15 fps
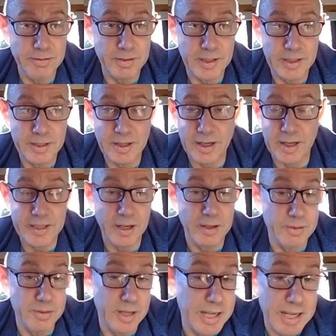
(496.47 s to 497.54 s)
and I
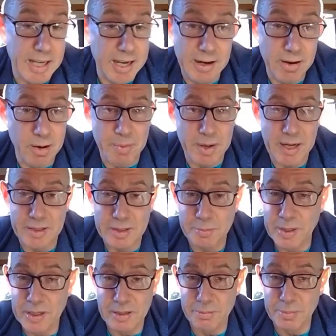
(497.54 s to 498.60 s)
don't really care about
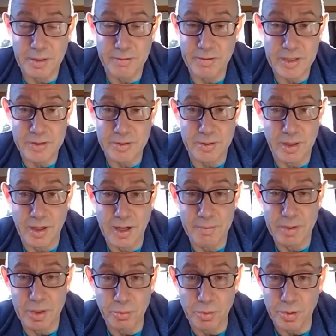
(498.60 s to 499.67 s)
spending a bit of extra time
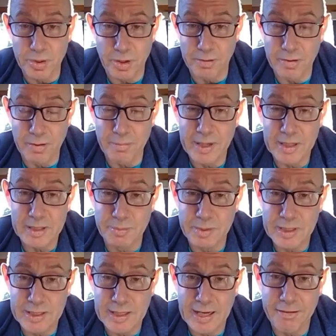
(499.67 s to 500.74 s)
in the water if it makes me
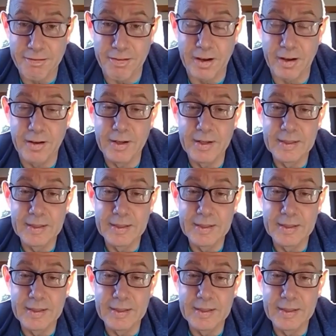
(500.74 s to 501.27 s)
safer,